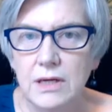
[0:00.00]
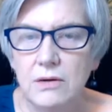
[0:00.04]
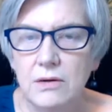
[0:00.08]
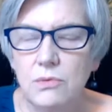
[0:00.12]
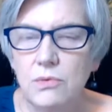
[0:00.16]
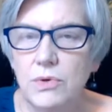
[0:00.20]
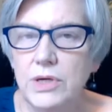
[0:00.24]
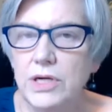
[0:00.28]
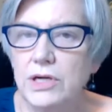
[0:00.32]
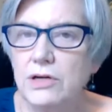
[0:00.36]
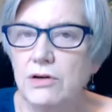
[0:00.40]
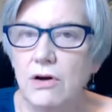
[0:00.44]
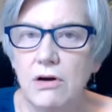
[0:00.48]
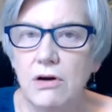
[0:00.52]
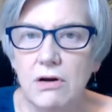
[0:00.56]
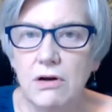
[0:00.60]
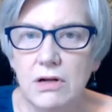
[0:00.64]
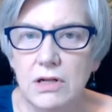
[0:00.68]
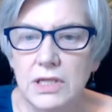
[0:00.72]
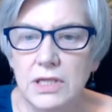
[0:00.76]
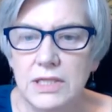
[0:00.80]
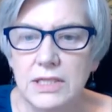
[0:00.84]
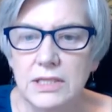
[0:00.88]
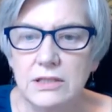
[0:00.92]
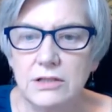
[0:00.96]
We are
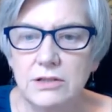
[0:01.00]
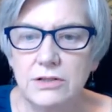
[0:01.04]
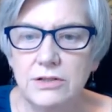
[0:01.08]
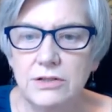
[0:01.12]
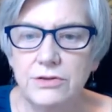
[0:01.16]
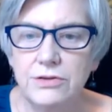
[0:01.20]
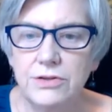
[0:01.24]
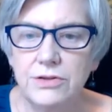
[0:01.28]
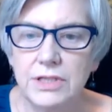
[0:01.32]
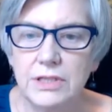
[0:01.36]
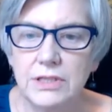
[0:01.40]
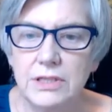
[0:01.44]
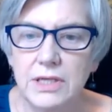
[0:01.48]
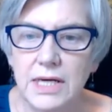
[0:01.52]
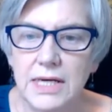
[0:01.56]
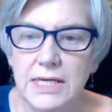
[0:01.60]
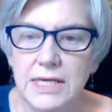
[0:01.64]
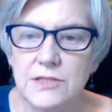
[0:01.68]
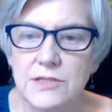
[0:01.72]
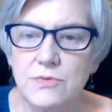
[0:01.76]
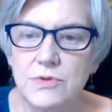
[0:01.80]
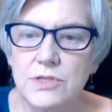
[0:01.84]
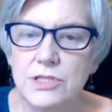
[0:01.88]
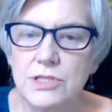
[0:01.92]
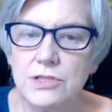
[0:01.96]
all included
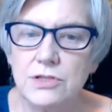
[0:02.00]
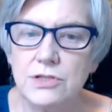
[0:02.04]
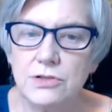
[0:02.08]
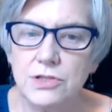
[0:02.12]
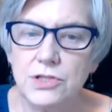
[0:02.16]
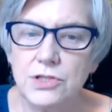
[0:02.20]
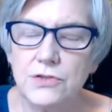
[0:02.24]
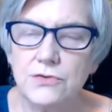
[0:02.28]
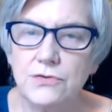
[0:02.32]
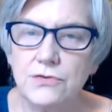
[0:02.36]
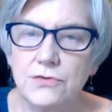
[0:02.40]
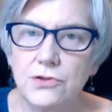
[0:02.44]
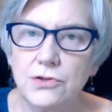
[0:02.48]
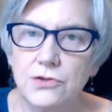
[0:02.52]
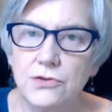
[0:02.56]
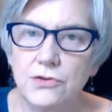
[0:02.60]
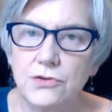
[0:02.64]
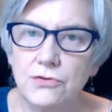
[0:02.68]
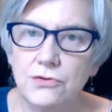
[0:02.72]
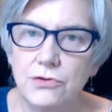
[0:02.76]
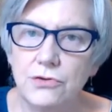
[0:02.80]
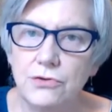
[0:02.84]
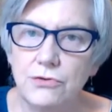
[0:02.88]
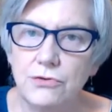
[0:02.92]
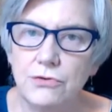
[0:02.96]
as we search for
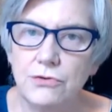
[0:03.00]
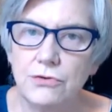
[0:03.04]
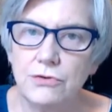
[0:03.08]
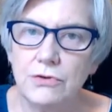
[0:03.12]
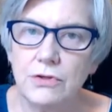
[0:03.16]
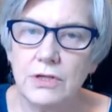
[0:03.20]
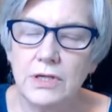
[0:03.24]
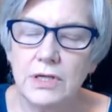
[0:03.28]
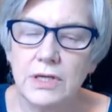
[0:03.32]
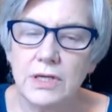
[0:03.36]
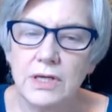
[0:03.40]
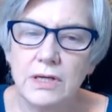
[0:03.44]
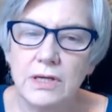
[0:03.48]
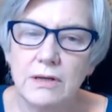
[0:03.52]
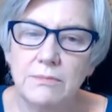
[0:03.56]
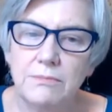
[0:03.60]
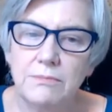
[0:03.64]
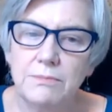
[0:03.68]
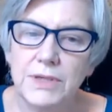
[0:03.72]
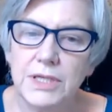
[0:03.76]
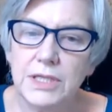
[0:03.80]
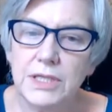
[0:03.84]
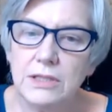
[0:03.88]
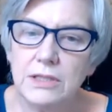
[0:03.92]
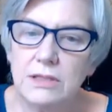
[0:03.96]
truth,
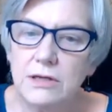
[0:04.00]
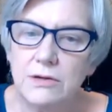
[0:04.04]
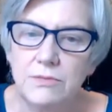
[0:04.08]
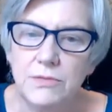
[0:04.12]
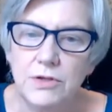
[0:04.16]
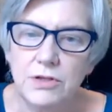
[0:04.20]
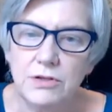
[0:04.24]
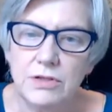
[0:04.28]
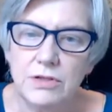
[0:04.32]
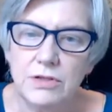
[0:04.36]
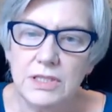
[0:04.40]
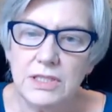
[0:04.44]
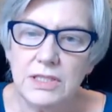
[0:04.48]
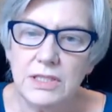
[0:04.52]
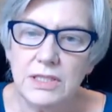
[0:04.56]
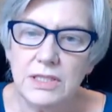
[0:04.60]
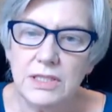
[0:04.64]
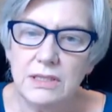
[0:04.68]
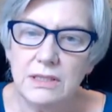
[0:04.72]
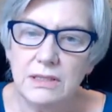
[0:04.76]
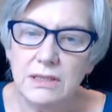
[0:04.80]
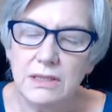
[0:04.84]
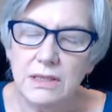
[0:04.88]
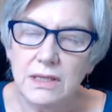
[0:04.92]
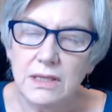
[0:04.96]
build
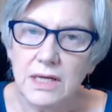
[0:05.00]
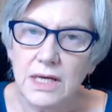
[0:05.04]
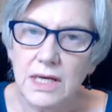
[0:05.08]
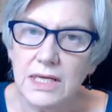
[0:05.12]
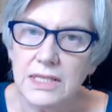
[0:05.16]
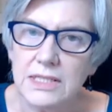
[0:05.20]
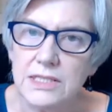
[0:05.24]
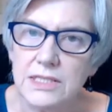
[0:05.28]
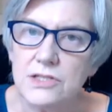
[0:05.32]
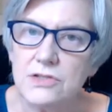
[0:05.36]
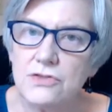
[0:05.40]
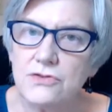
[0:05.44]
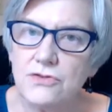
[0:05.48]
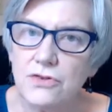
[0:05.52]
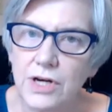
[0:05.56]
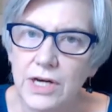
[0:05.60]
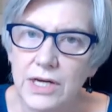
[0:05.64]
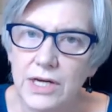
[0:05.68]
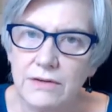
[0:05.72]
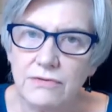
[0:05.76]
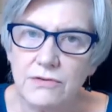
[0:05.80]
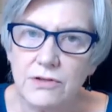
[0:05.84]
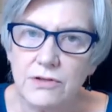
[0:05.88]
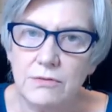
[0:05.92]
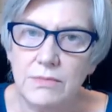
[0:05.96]
community, and
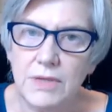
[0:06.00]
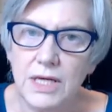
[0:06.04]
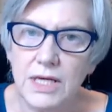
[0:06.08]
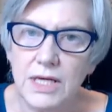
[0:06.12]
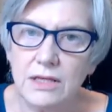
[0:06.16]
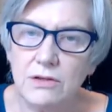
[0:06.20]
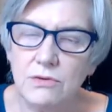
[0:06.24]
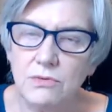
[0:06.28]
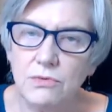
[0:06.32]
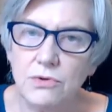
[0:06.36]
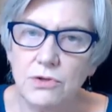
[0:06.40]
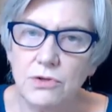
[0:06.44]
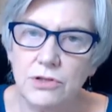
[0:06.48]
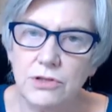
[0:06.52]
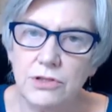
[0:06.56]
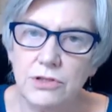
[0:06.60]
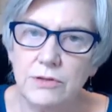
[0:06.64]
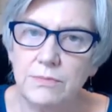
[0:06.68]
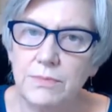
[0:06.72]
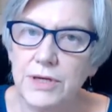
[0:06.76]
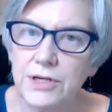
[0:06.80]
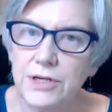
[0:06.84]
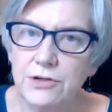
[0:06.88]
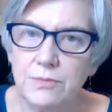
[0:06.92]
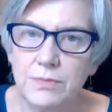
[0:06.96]
strive to make the world a
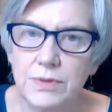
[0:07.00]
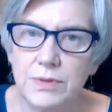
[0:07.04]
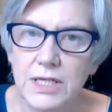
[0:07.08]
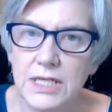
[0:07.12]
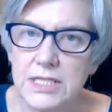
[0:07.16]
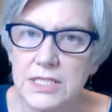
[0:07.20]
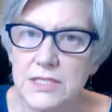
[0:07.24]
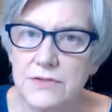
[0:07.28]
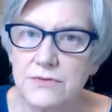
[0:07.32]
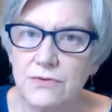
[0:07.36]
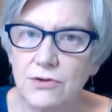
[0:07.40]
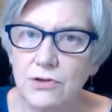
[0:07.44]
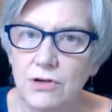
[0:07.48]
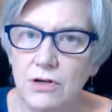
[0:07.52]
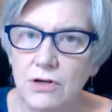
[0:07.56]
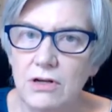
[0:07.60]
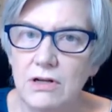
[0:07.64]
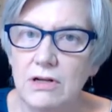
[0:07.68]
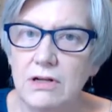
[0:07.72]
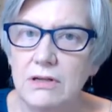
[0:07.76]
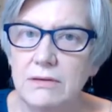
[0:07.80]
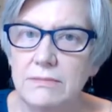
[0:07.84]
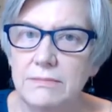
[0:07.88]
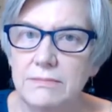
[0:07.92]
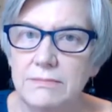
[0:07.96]
better place for
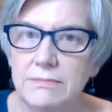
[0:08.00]
all.